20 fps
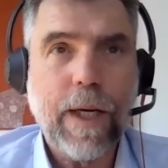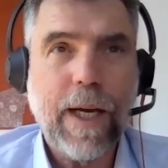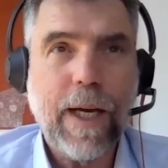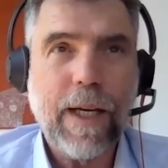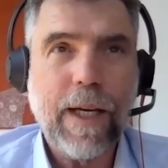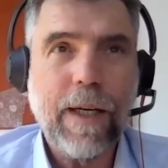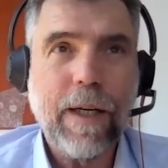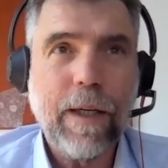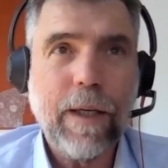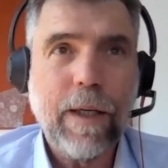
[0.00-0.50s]

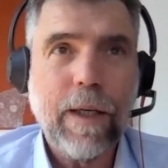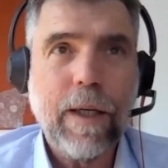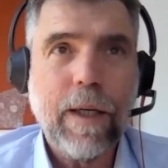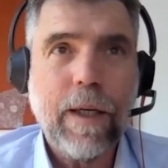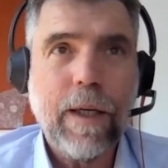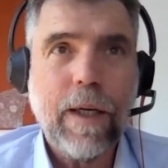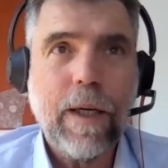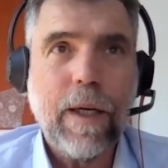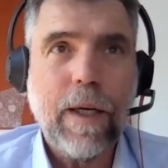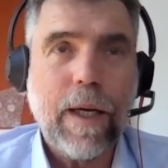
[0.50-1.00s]
And
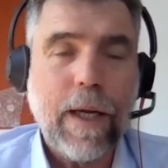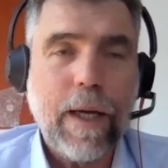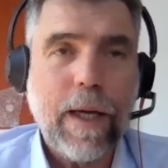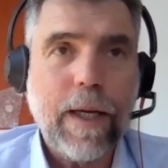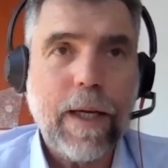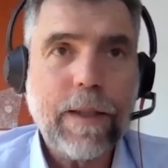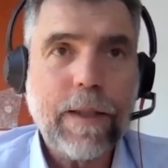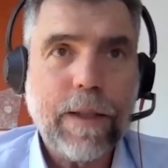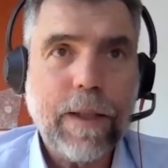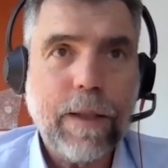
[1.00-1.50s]

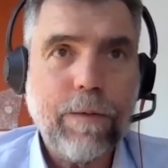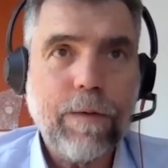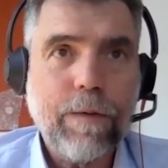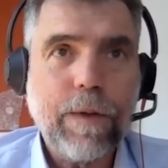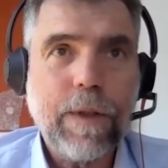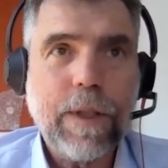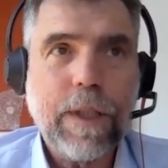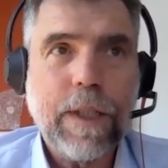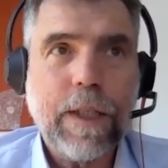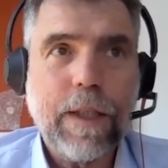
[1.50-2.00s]
except for
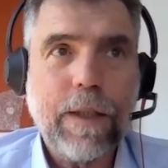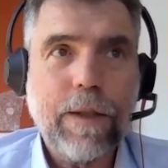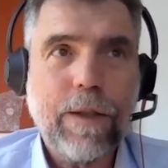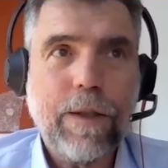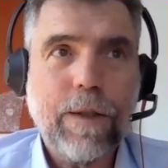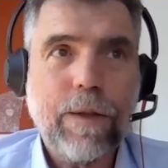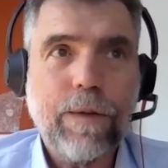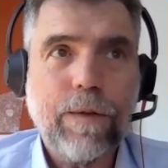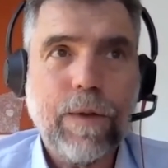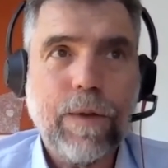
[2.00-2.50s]
the kids
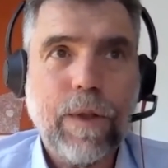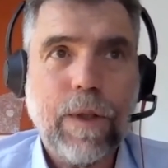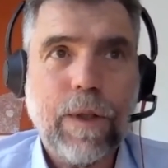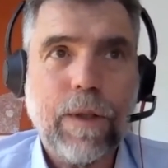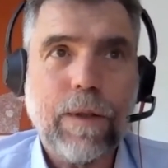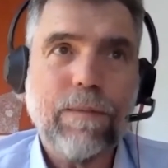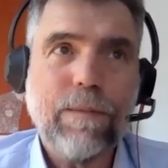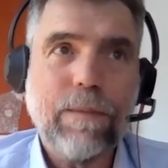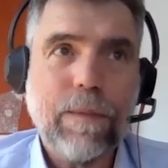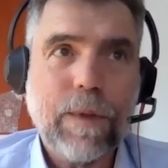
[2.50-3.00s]
who've got